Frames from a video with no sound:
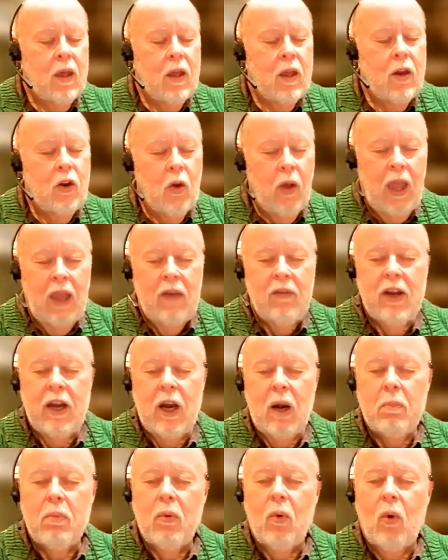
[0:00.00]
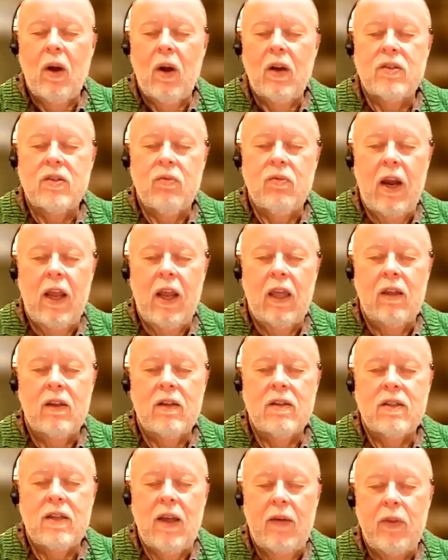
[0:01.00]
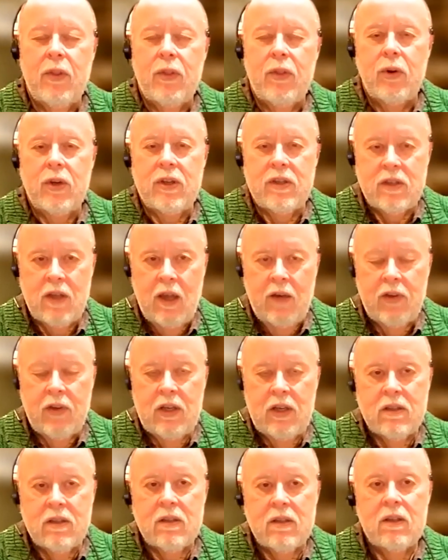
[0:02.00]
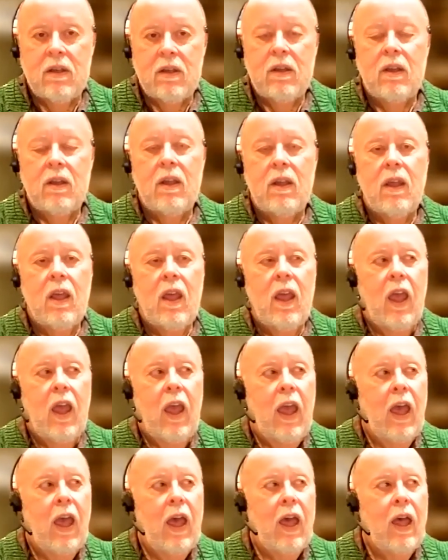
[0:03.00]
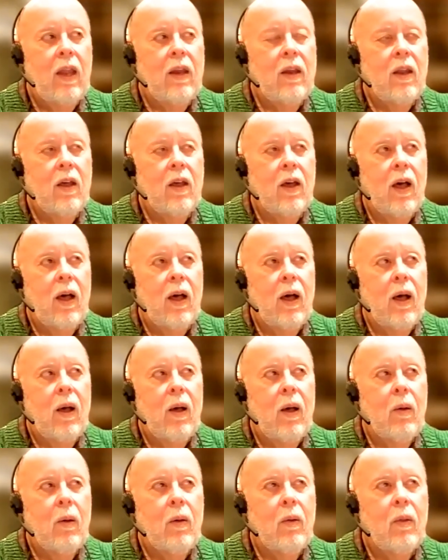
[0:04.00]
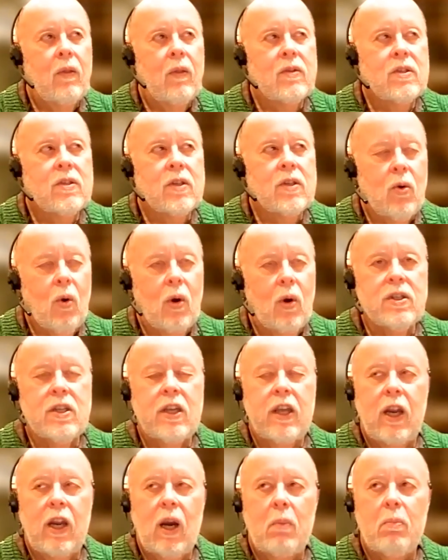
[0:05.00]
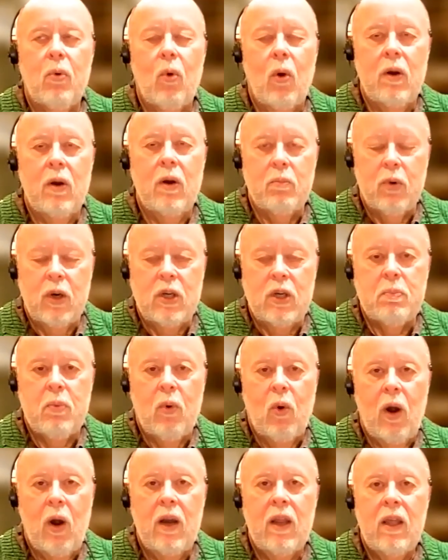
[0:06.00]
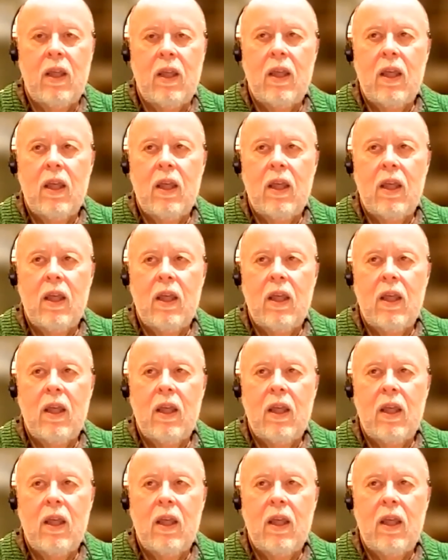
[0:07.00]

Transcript: New Haven Airport is running 737s, and uh, Sikorsky Airport in Bridgeport,